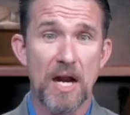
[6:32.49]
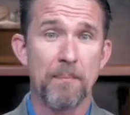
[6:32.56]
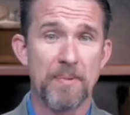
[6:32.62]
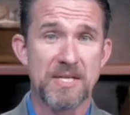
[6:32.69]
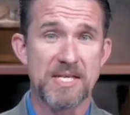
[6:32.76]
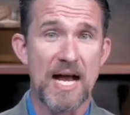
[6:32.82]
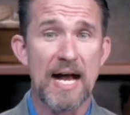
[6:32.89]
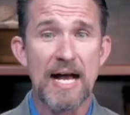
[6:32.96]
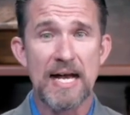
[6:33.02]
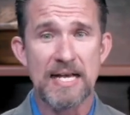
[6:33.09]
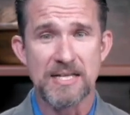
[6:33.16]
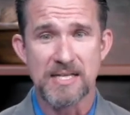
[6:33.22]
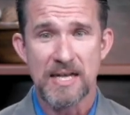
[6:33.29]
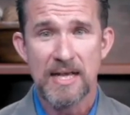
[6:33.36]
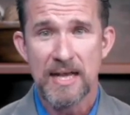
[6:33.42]
up his
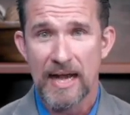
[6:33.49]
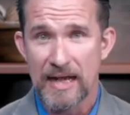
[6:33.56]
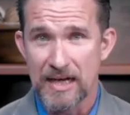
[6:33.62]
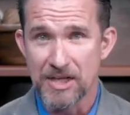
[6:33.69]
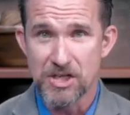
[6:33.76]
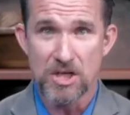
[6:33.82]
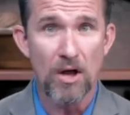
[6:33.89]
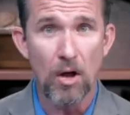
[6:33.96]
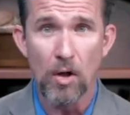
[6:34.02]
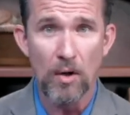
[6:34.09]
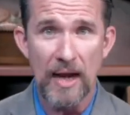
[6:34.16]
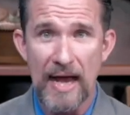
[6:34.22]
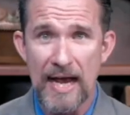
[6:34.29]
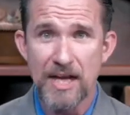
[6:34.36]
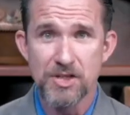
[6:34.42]
eyes and he saw
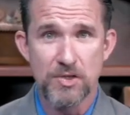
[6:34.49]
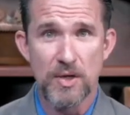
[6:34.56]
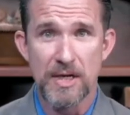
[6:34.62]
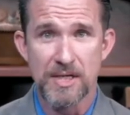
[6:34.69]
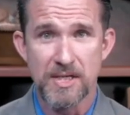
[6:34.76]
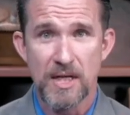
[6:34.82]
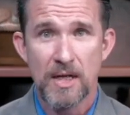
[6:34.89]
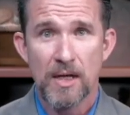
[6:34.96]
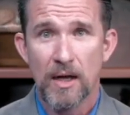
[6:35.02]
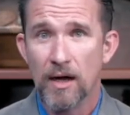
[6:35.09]
Lazarus